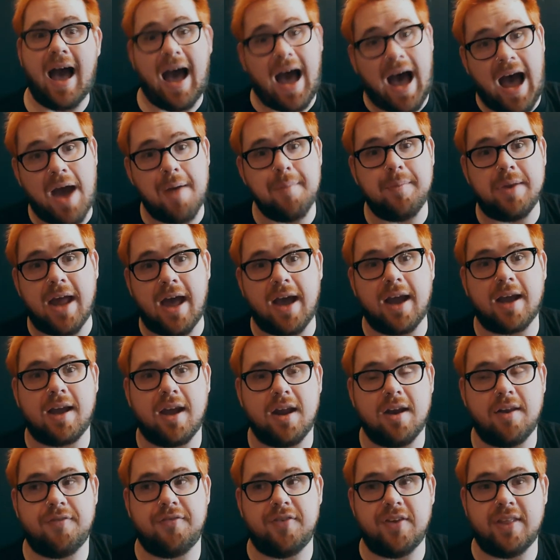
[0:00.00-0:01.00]
I'm not
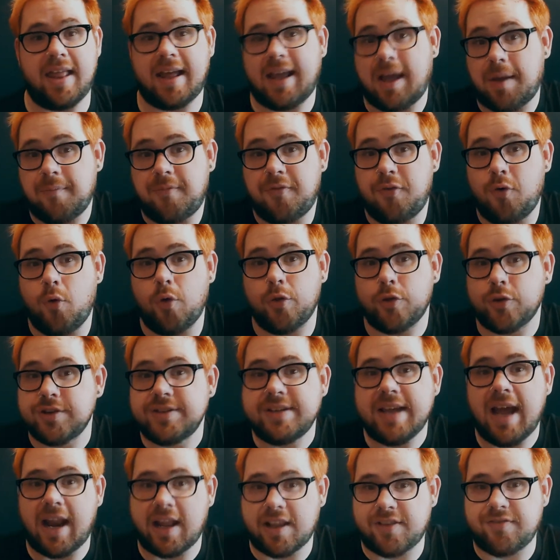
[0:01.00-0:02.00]
going to feel like I'm full or
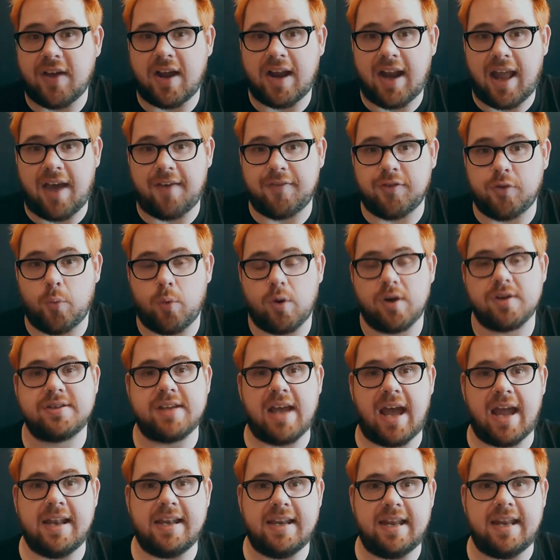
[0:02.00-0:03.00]
satisfied afterwards. I